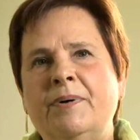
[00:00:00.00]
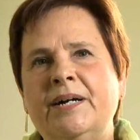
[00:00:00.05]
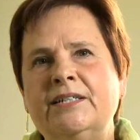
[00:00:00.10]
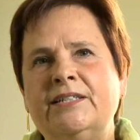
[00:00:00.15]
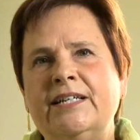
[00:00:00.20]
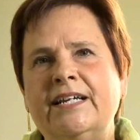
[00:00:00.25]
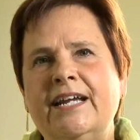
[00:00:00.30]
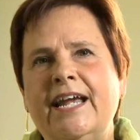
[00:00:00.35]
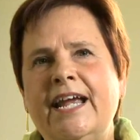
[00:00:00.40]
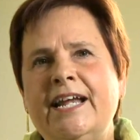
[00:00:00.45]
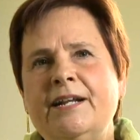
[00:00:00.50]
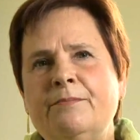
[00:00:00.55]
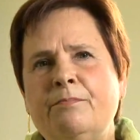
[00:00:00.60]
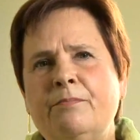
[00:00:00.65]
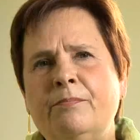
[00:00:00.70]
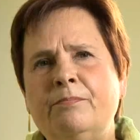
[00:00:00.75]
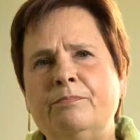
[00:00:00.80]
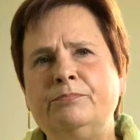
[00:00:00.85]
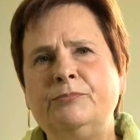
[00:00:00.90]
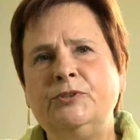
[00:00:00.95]
But
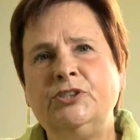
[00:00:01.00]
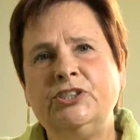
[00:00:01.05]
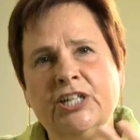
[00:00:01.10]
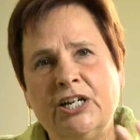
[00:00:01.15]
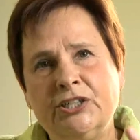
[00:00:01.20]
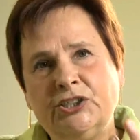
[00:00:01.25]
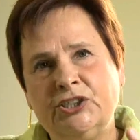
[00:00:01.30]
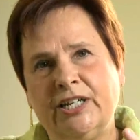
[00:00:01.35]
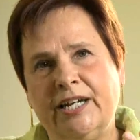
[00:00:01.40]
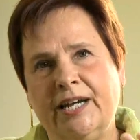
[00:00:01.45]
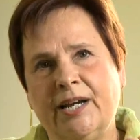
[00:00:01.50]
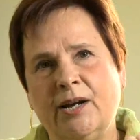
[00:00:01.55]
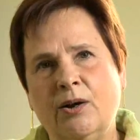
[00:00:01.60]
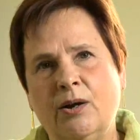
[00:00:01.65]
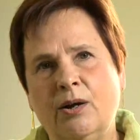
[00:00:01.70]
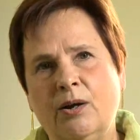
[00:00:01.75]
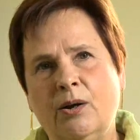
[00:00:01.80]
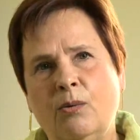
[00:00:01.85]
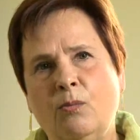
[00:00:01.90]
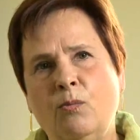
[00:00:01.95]
in
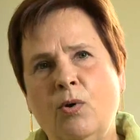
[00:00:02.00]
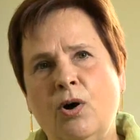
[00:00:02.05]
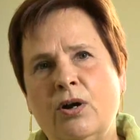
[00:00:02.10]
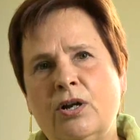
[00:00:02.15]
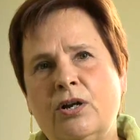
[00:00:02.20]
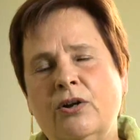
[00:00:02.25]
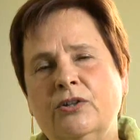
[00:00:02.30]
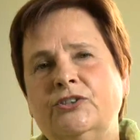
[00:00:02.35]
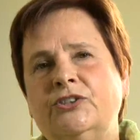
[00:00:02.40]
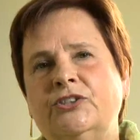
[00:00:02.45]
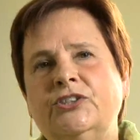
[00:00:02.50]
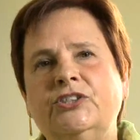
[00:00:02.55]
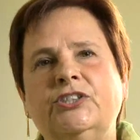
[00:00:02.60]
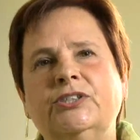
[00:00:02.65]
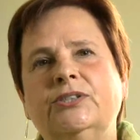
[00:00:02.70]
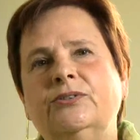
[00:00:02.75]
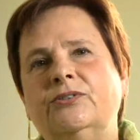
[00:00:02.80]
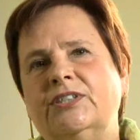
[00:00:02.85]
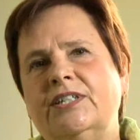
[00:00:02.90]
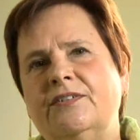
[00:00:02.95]
judging what
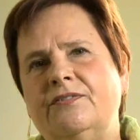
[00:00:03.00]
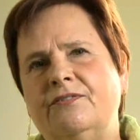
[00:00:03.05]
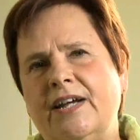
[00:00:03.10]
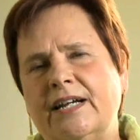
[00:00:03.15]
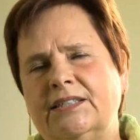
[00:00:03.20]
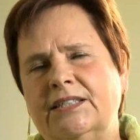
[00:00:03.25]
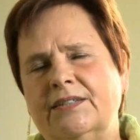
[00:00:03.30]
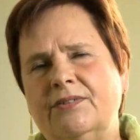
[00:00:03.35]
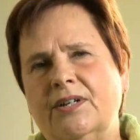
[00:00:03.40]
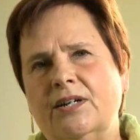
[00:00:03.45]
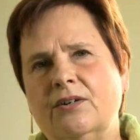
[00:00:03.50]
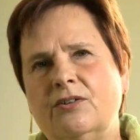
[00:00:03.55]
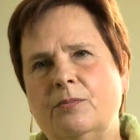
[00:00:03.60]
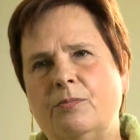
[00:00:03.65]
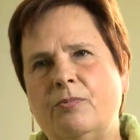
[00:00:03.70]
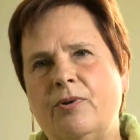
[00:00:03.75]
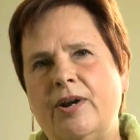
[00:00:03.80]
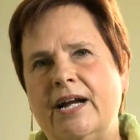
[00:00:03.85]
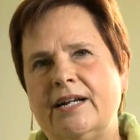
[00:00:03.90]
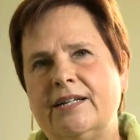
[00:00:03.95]
constitutes effective
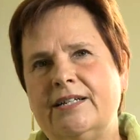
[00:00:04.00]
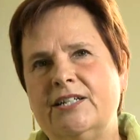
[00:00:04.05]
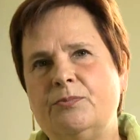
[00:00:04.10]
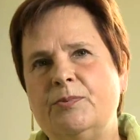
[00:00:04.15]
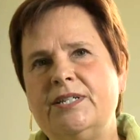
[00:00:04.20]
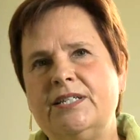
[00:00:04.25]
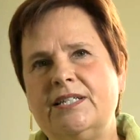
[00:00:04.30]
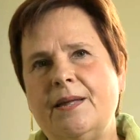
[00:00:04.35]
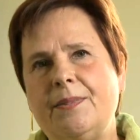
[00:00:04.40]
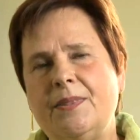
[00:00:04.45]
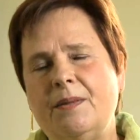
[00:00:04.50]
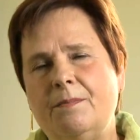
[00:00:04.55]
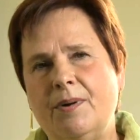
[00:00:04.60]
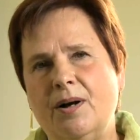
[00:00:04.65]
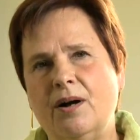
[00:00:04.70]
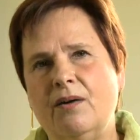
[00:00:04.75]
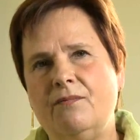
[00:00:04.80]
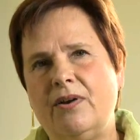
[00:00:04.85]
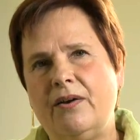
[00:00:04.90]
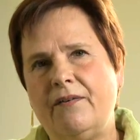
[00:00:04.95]
local practice, we set the
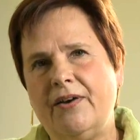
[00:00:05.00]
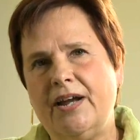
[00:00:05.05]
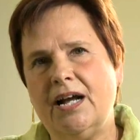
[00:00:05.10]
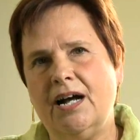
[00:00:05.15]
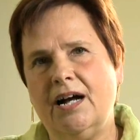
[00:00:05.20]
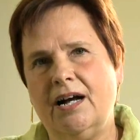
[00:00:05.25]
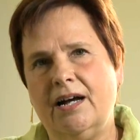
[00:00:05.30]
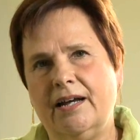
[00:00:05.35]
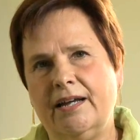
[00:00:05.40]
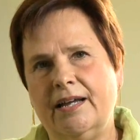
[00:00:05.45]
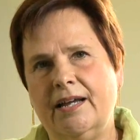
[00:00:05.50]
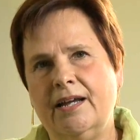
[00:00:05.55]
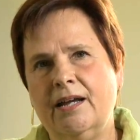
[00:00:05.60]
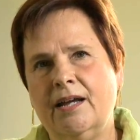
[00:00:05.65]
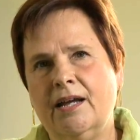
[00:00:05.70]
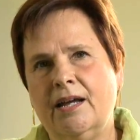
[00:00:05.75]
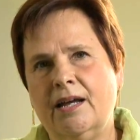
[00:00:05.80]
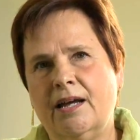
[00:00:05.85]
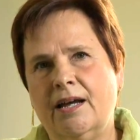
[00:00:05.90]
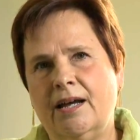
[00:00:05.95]
bar very high,
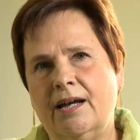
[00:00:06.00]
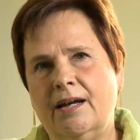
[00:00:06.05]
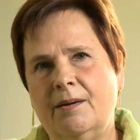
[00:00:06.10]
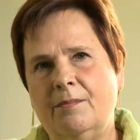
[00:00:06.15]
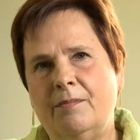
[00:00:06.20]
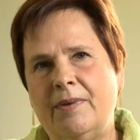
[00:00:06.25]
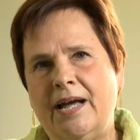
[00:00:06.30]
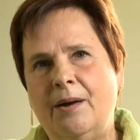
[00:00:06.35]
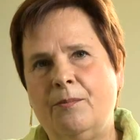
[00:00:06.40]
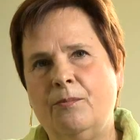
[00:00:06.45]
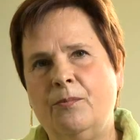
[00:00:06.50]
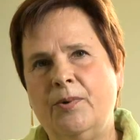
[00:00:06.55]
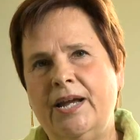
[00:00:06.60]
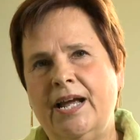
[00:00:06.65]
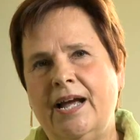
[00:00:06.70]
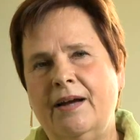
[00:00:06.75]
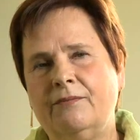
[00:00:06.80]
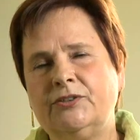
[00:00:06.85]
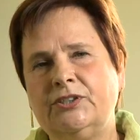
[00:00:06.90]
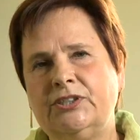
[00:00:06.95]
and
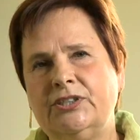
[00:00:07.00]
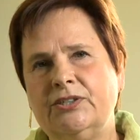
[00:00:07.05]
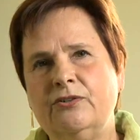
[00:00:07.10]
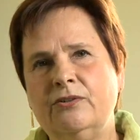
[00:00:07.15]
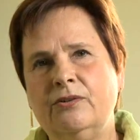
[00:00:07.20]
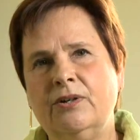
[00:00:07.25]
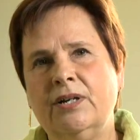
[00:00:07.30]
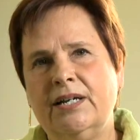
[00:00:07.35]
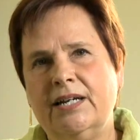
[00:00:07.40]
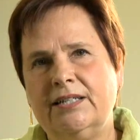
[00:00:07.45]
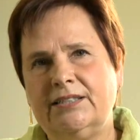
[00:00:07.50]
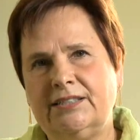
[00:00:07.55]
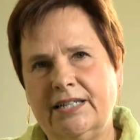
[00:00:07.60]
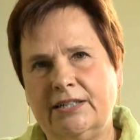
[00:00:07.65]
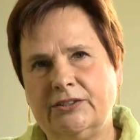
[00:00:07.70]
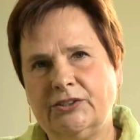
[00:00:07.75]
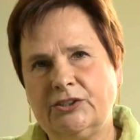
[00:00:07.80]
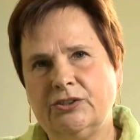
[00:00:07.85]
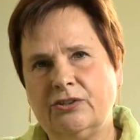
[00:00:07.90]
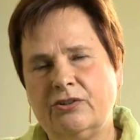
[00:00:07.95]
we have 2
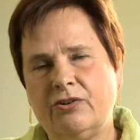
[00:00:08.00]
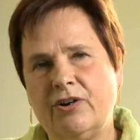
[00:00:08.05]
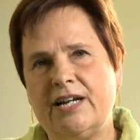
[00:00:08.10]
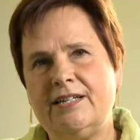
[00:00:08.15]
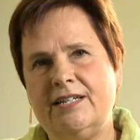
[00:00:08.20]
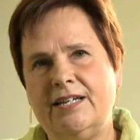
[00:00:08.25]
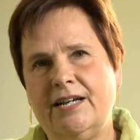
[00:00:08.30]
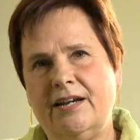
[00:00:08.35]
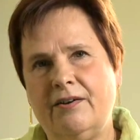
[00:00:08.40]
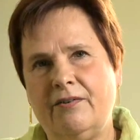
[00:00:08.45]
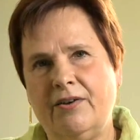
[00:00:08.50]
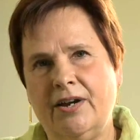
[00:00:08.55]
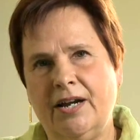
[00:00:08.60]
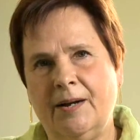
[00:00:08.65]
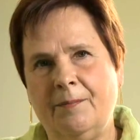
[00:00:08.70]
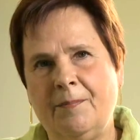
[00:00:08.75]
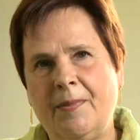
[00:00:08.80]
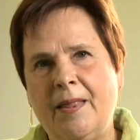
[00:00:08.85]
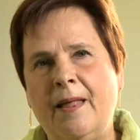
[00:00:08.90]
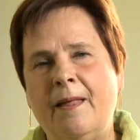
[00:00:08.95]
essential
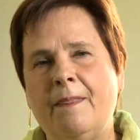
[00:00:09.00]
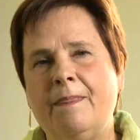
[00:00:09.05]
criteria.